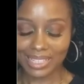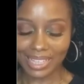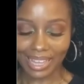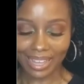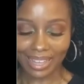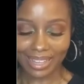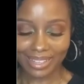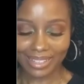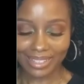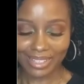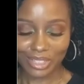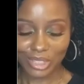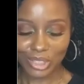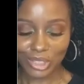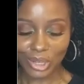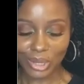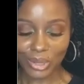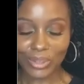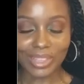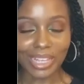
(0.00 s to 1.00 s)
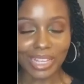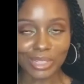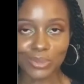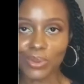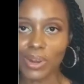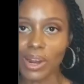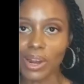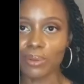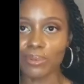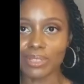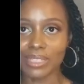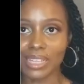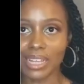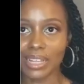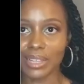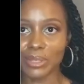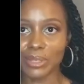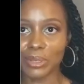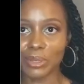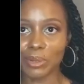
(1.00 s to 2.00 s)
yeah. So, and that's what I was
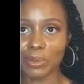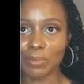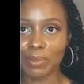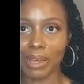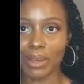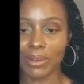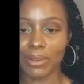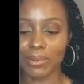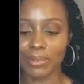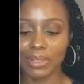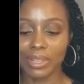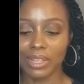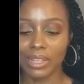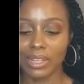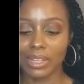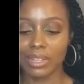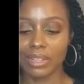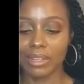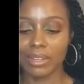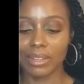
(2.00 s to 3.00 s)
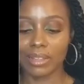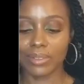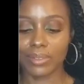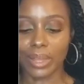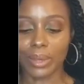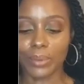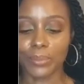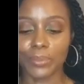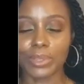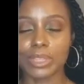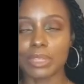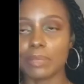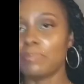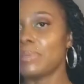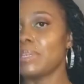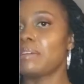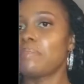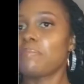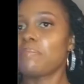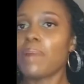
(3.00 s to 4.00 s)
telling you about, like with the
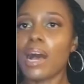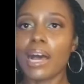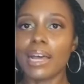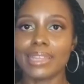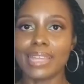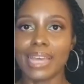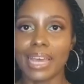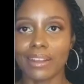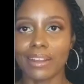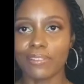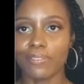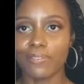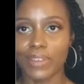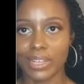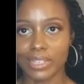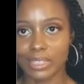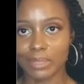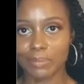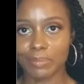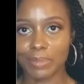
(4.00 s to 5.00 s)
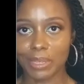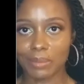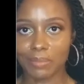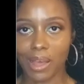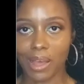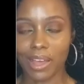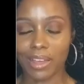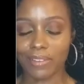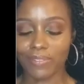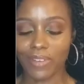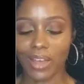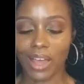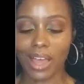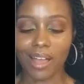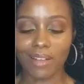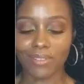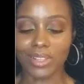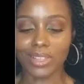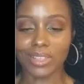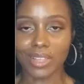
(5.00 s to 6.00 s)
BMI, that affects the BMI. If I
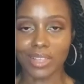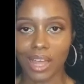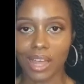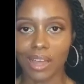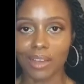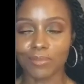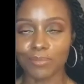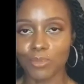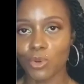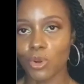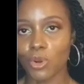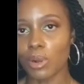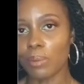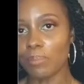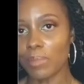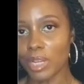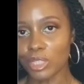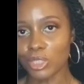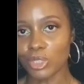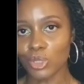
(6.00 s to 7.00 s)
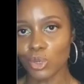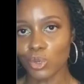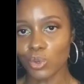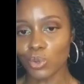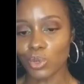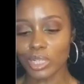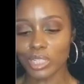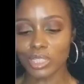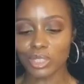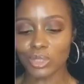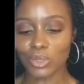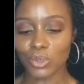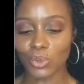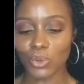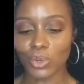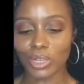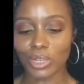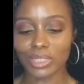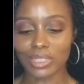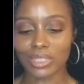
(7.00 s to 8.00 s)
have a lot more muscle, it's
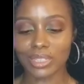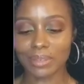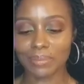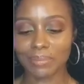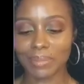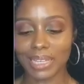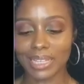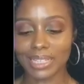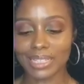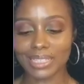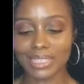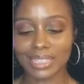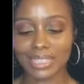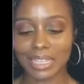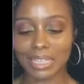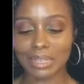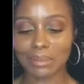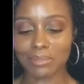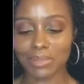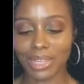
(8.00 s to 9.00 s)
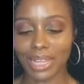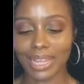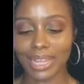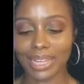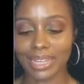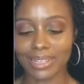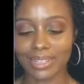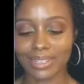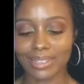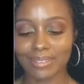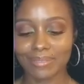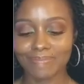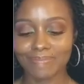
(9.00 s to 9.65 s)
going to make it seem like,